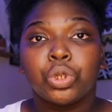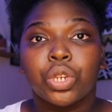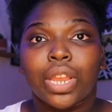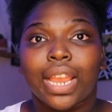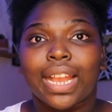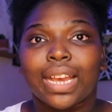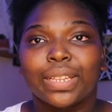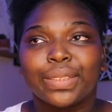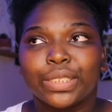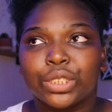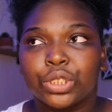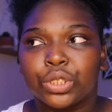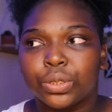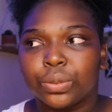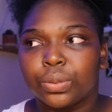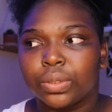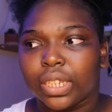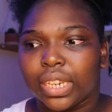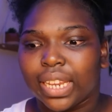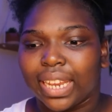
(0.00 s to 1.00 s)
trying out this
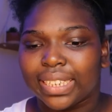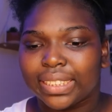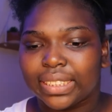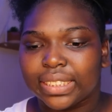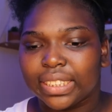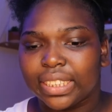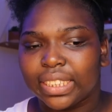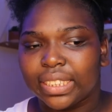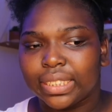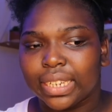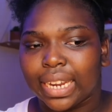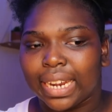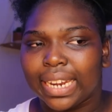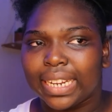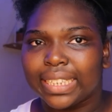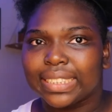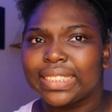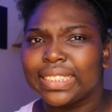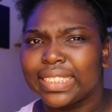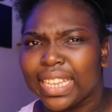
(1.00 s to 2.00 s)
new thing I seen,
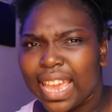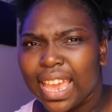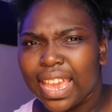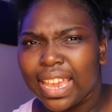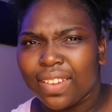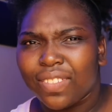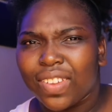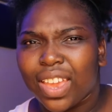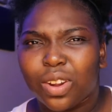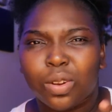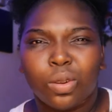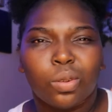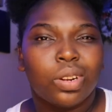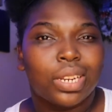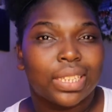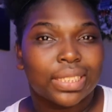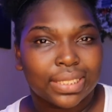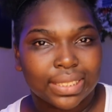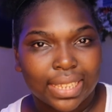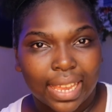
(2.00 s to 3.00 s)
Lissette. If y'all know who
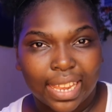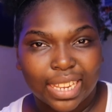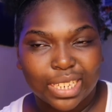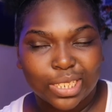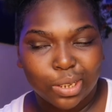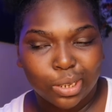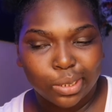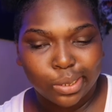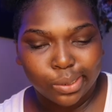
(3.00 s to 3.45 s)
Lissette is on